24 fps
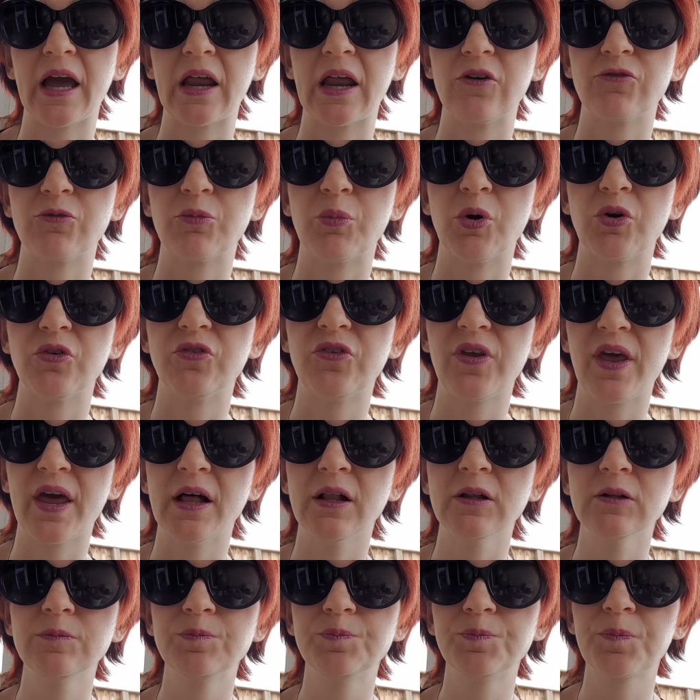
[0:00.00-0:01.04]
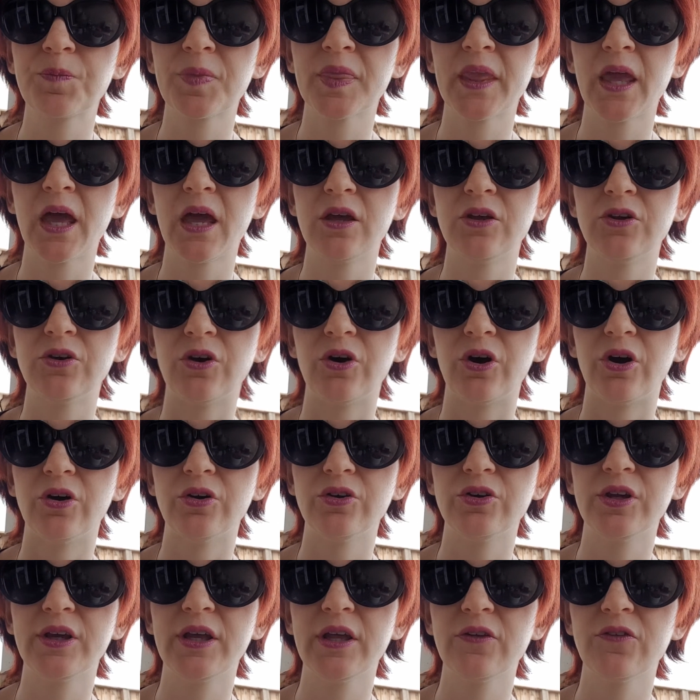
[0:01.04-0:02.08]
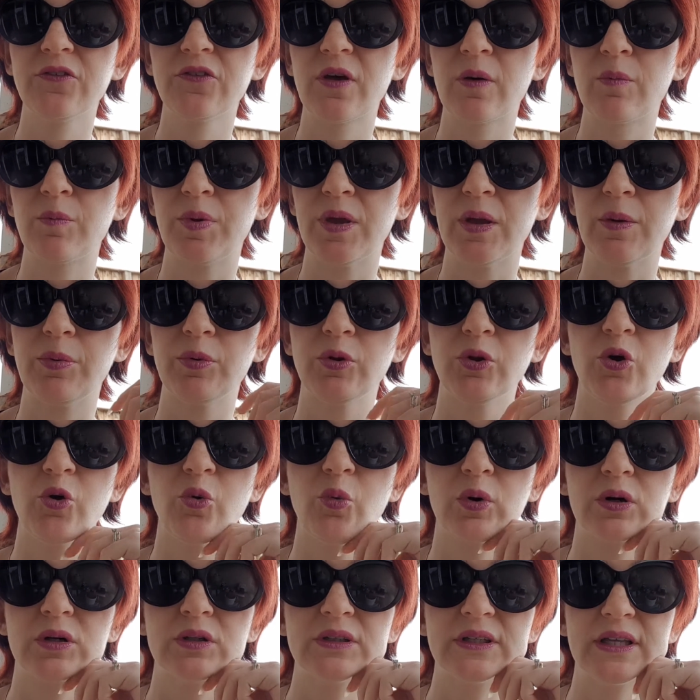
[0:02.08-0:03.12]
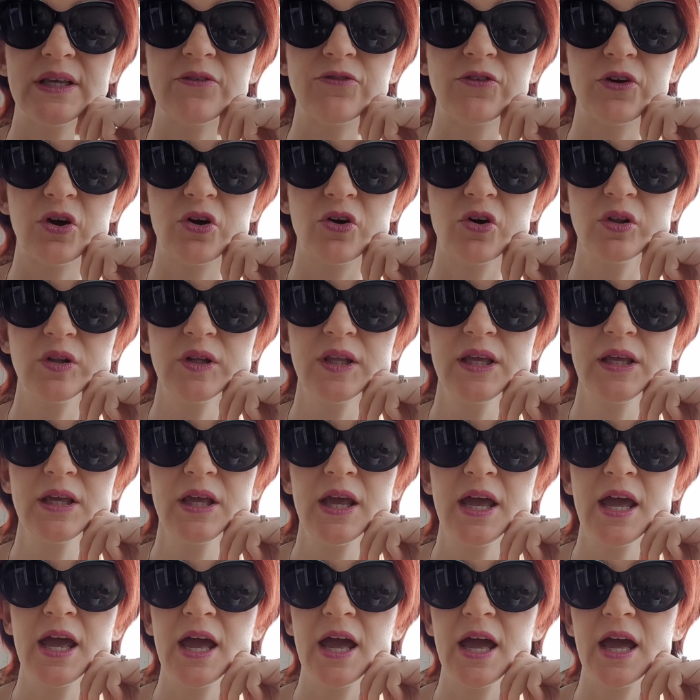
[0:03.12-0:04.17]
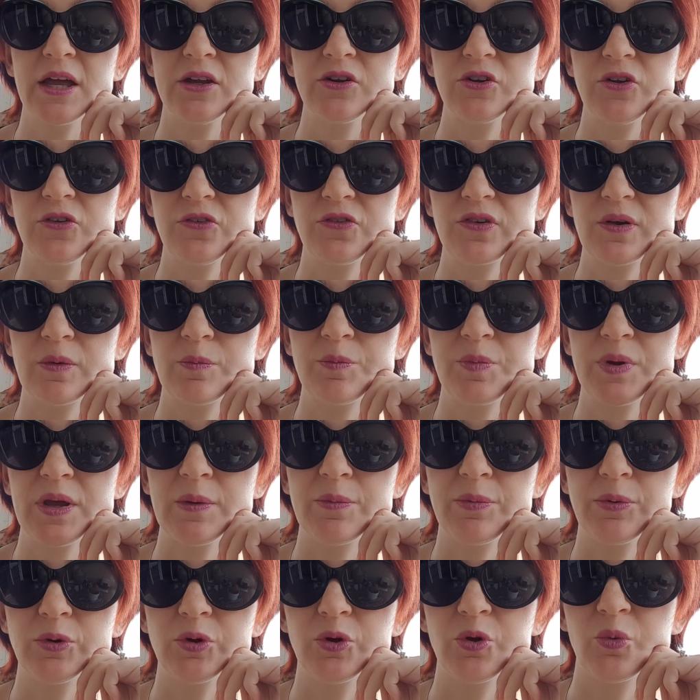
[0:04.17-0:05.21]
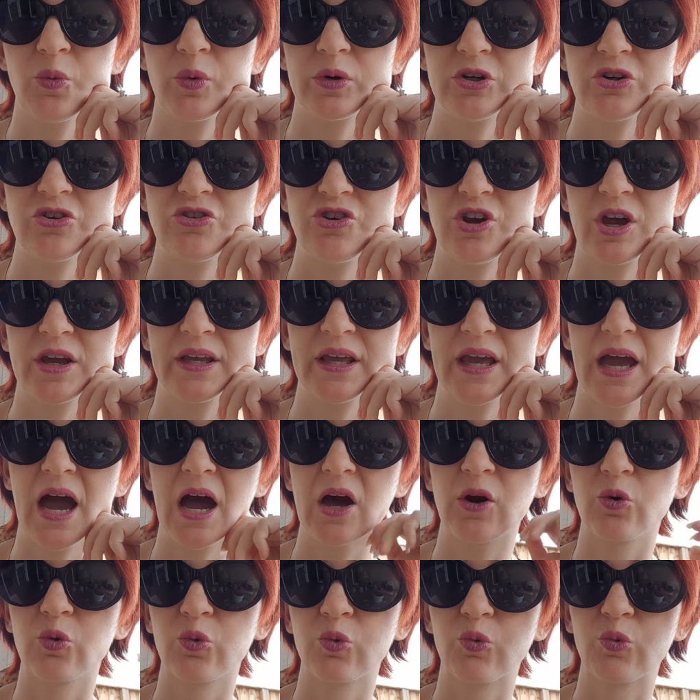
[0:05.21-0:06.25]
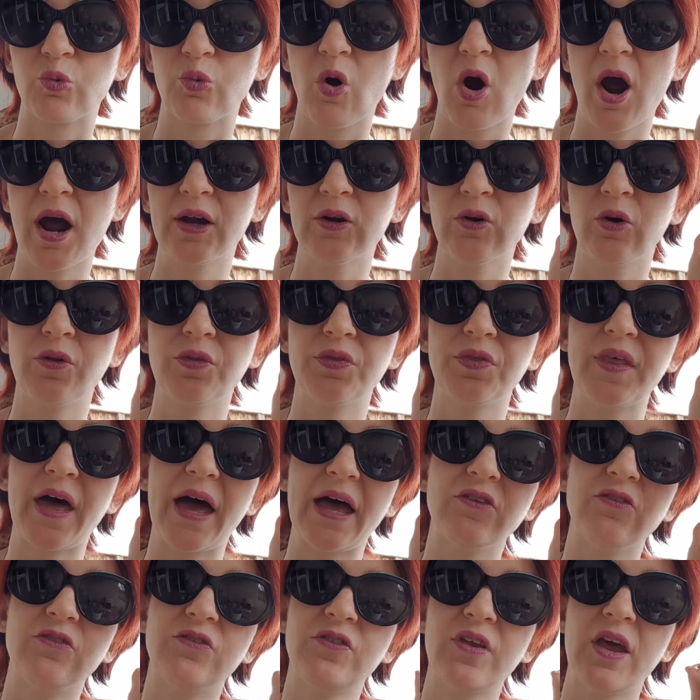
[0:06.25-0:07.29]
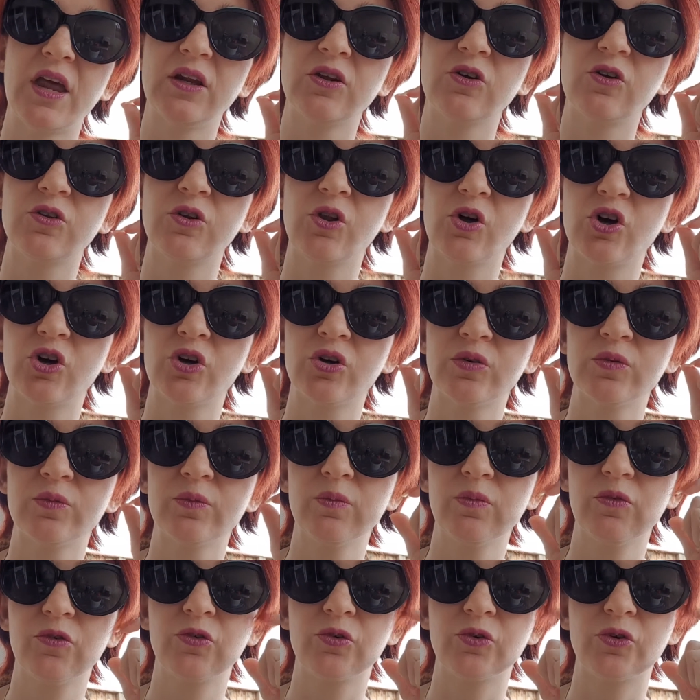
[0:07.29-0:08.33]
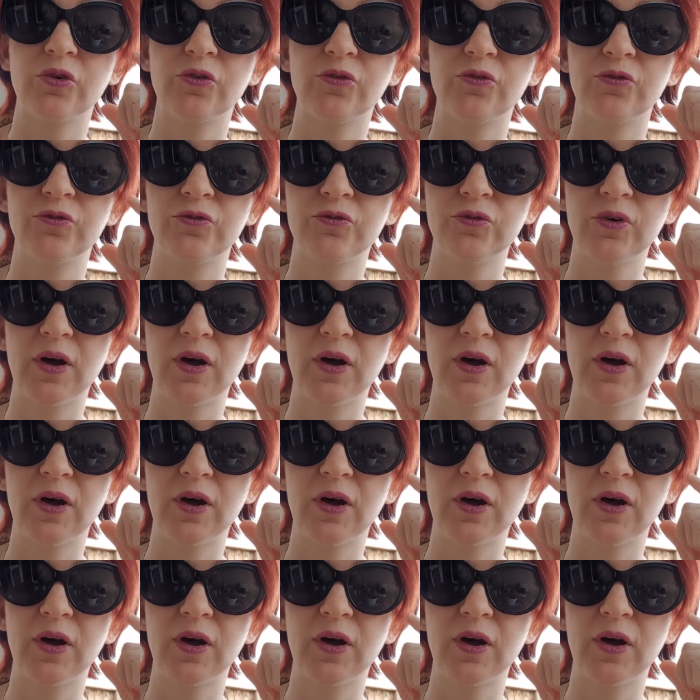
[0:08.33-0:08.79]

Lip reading: out of a motel, you get some people who want to leave early and you get some people who want to check out right on that 10 o'clock sort of